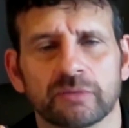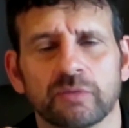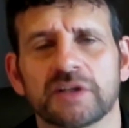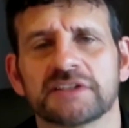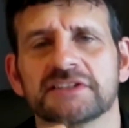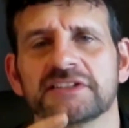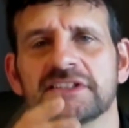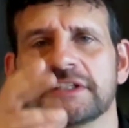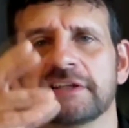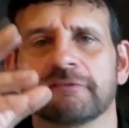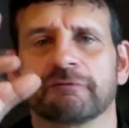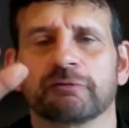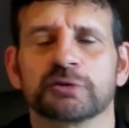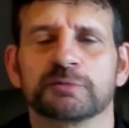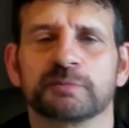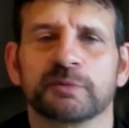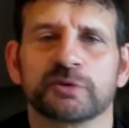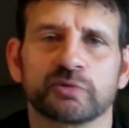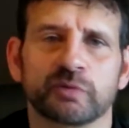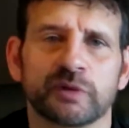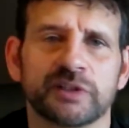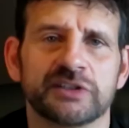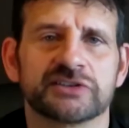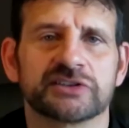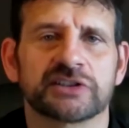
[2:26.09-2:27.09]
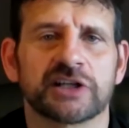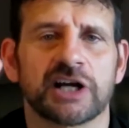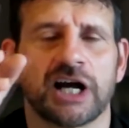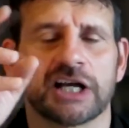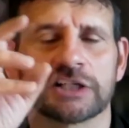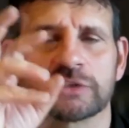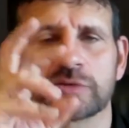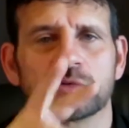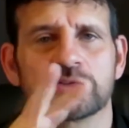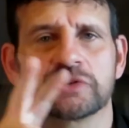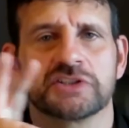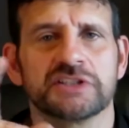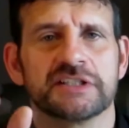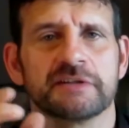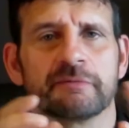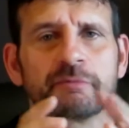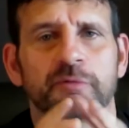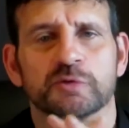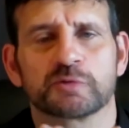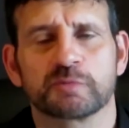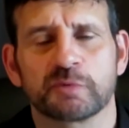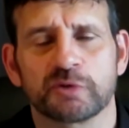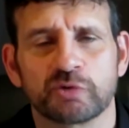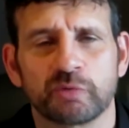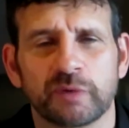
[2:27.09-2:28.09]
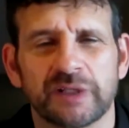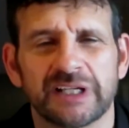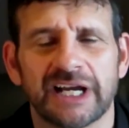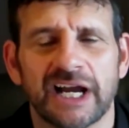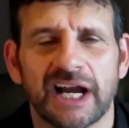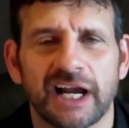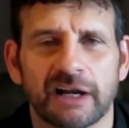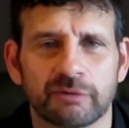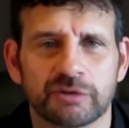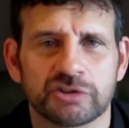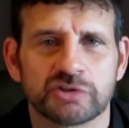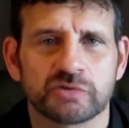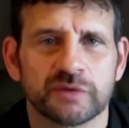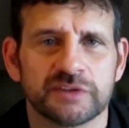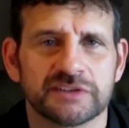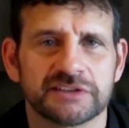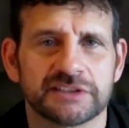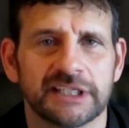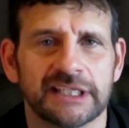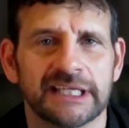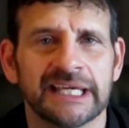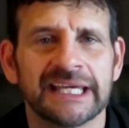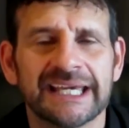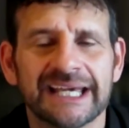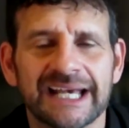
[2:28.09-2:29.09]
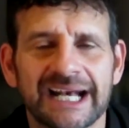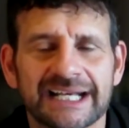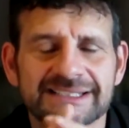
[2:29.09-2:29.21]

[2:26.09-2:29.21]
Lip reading: What's the difference between Scotch? What's the difference between Irish whiskey?